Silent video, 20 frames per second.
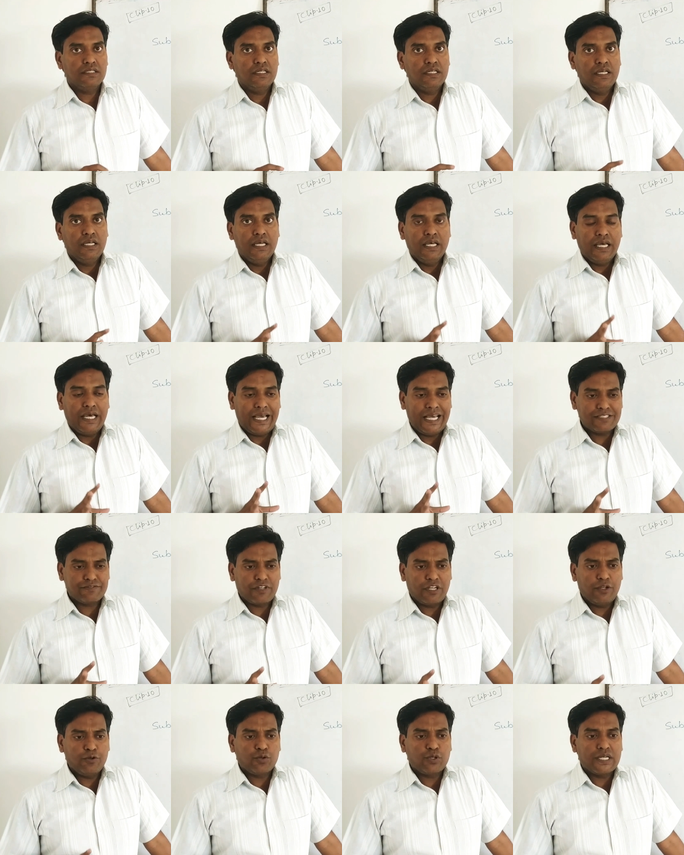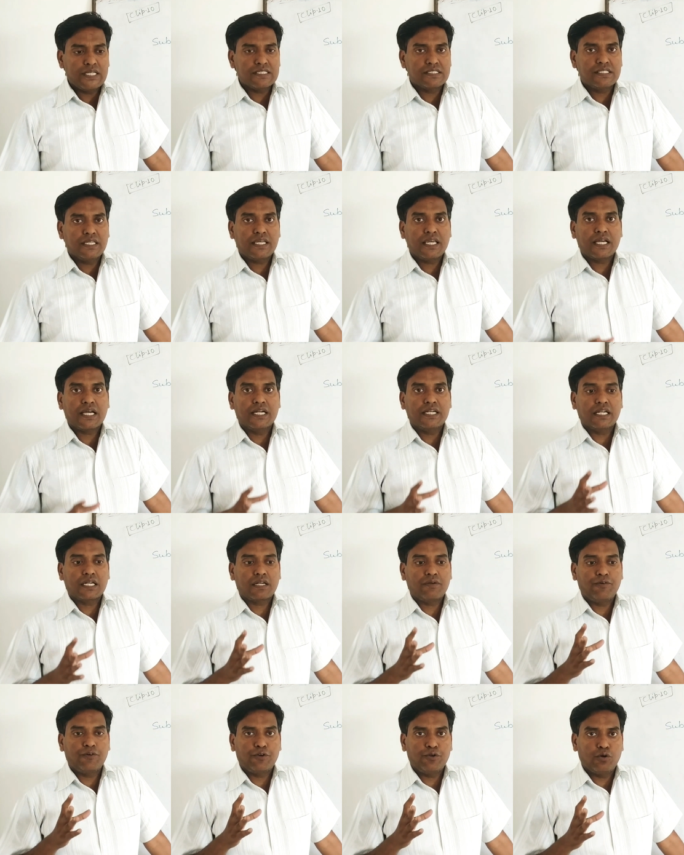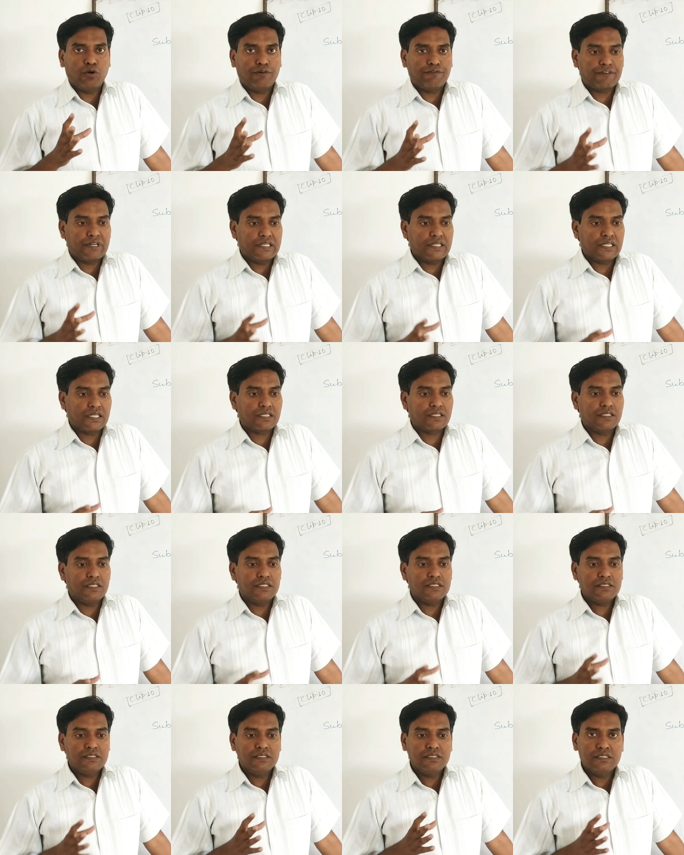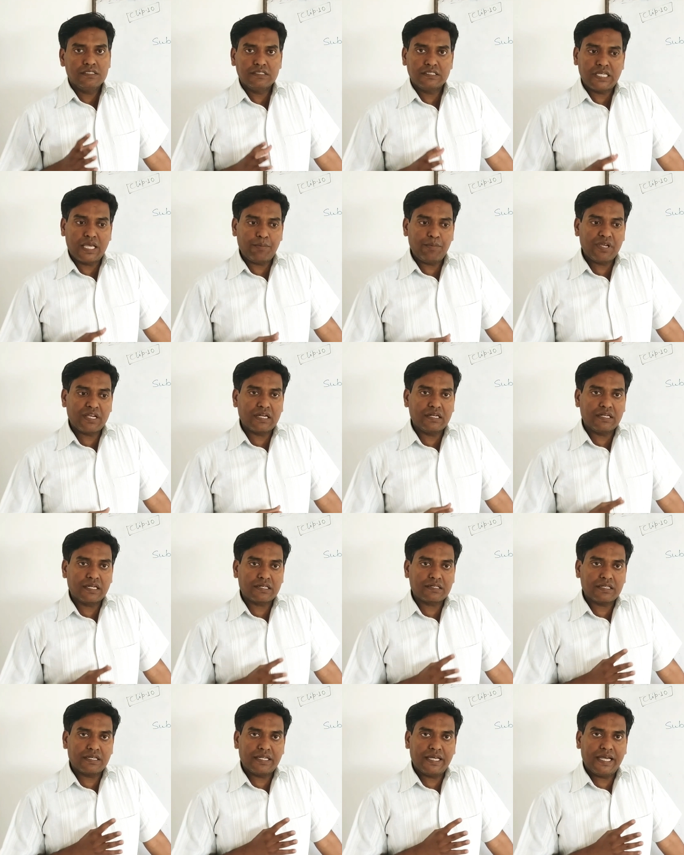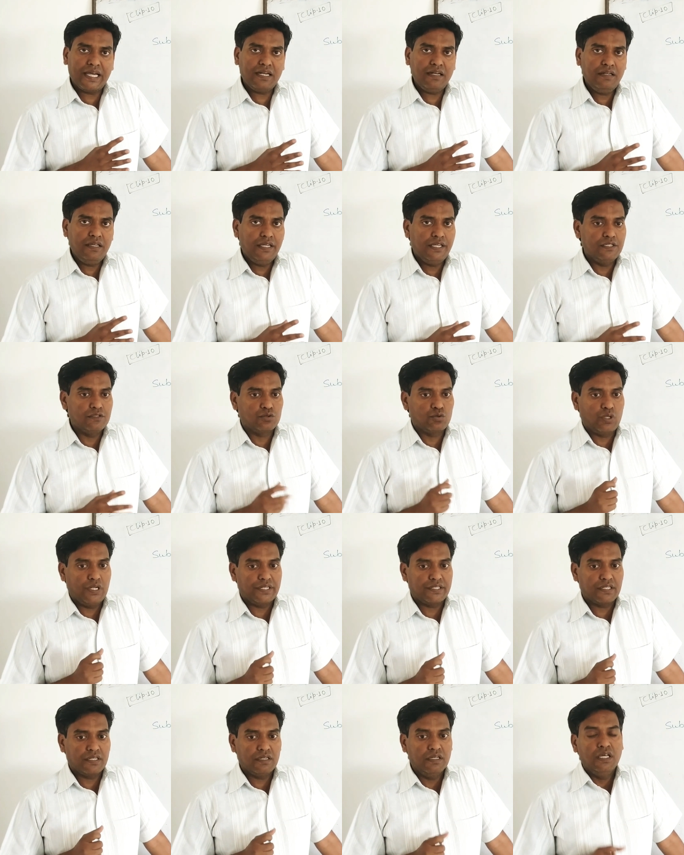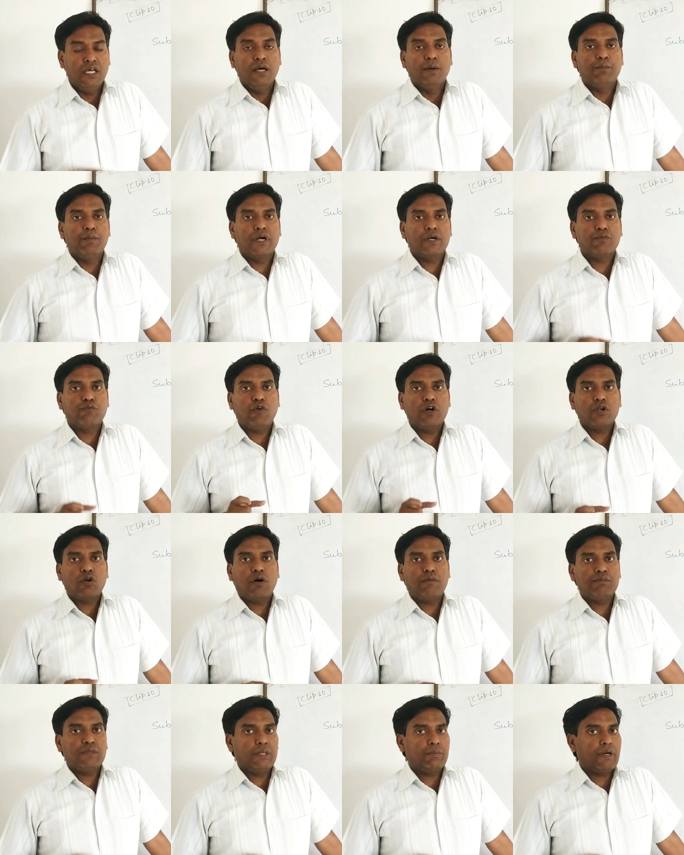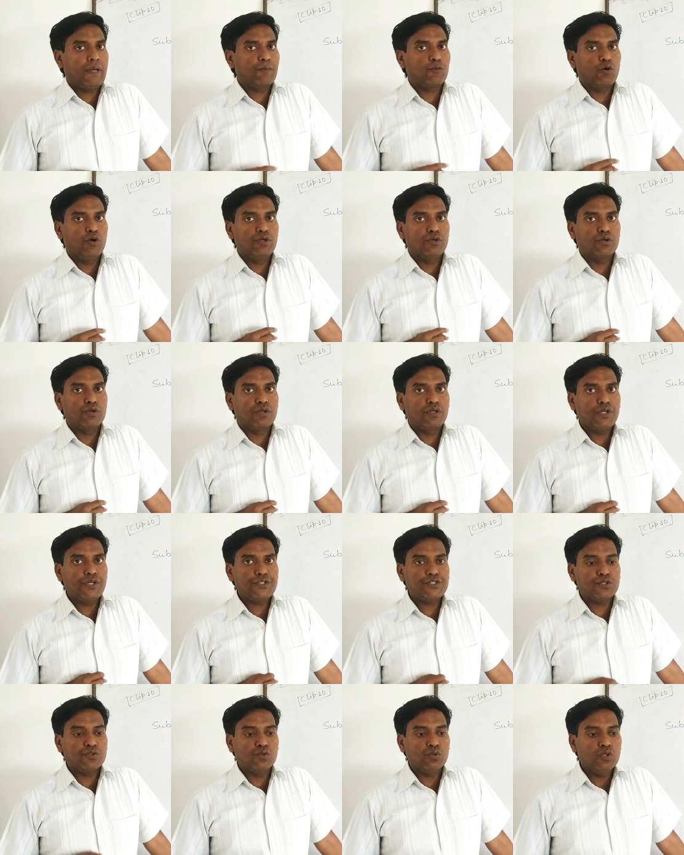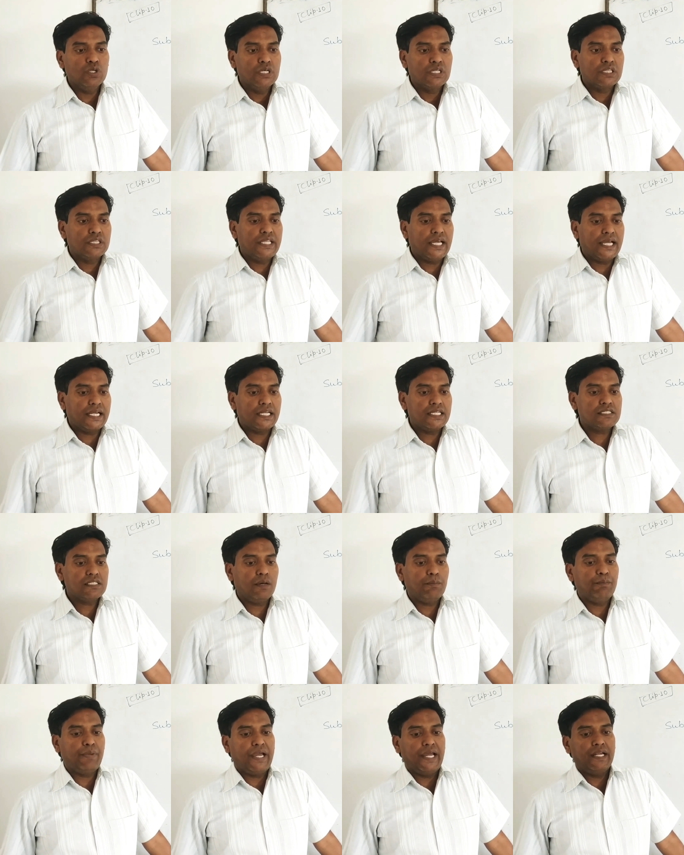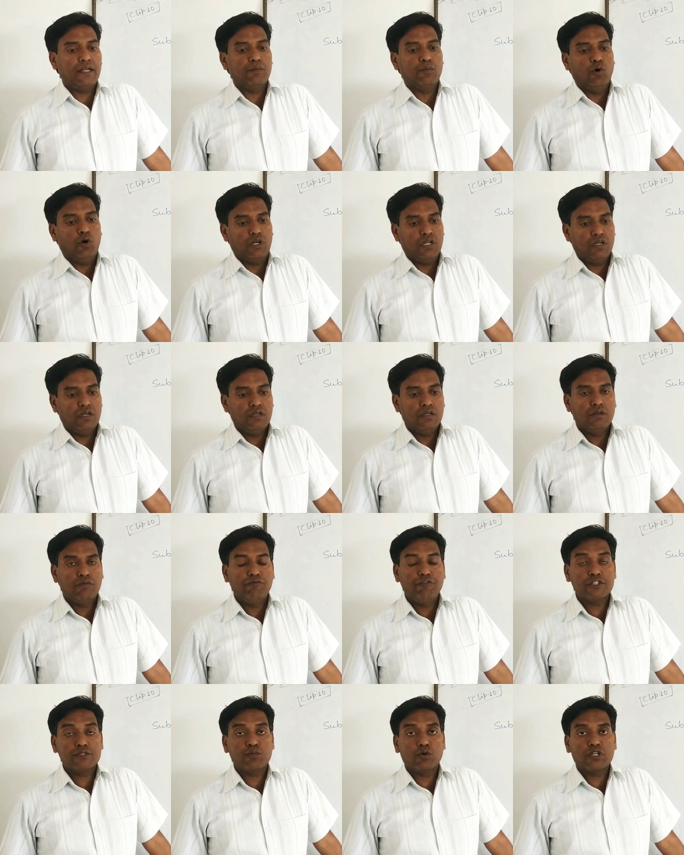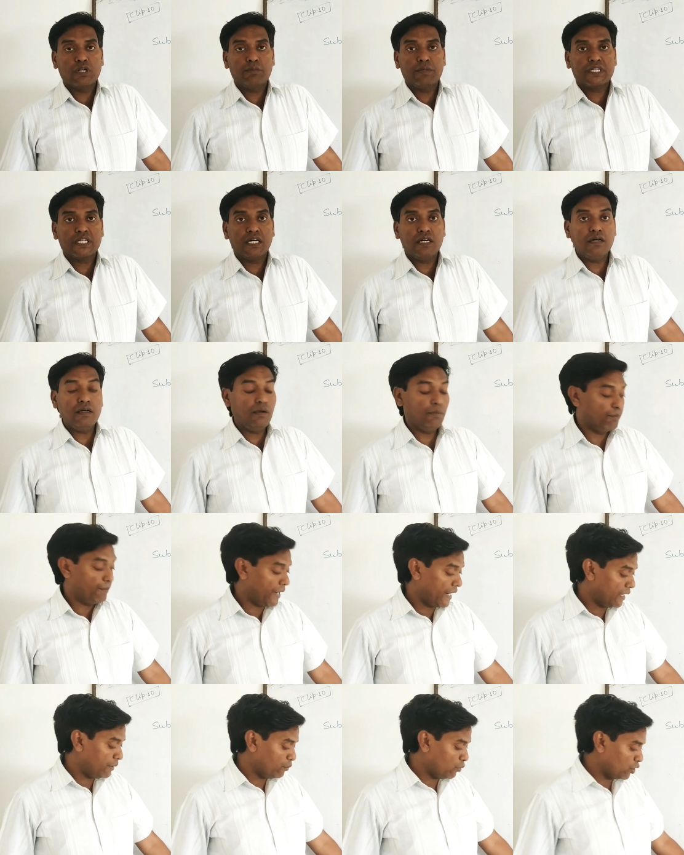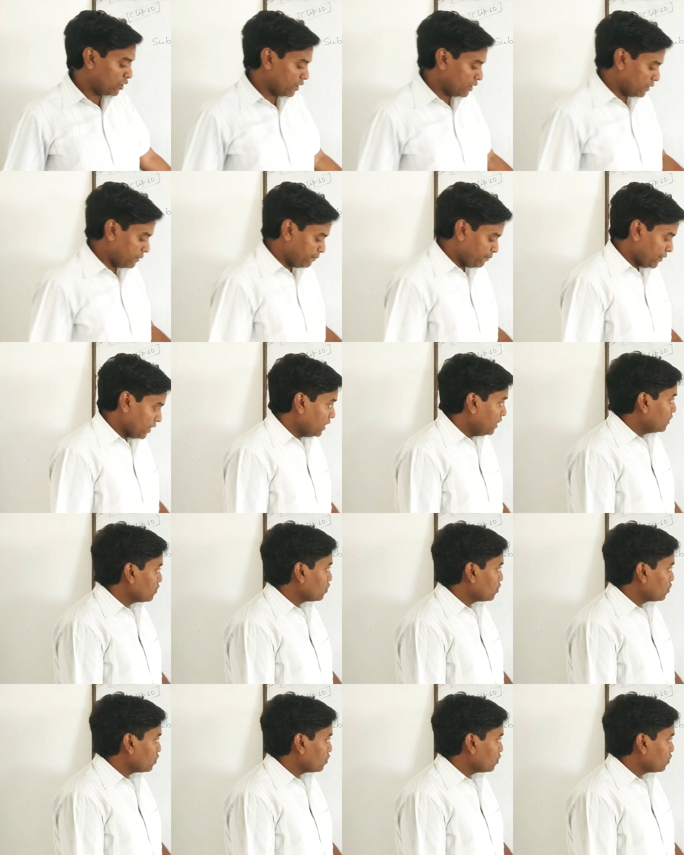as well as you can say the conductivity of conductors, semiconductor and insulator. But one of them I am going to teach you, that is a band model. Which model beta? Band model. So